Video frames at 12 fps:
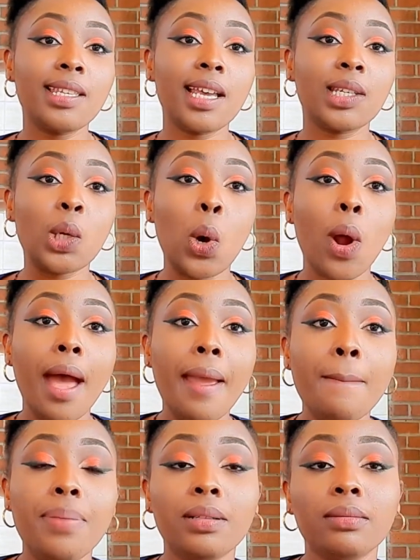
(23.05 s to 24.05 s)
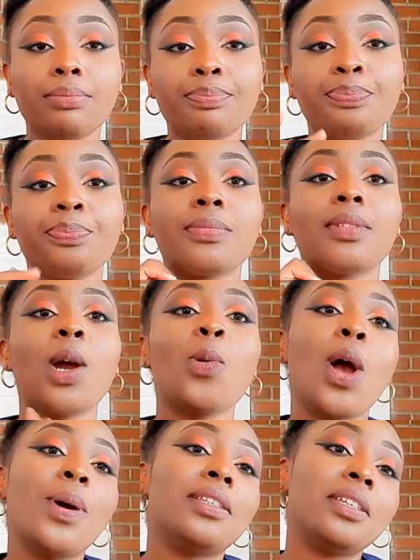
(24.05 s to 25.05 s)
subscribed,
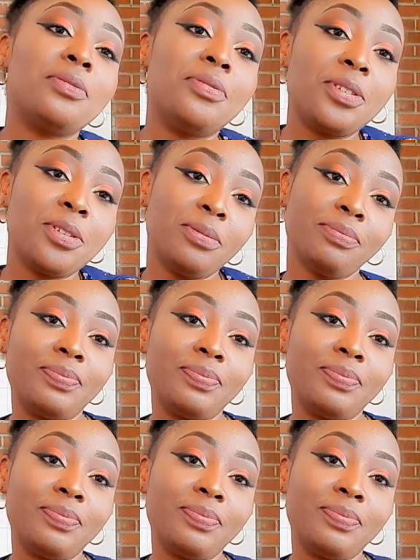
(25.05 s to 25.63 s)
we are waiting for you.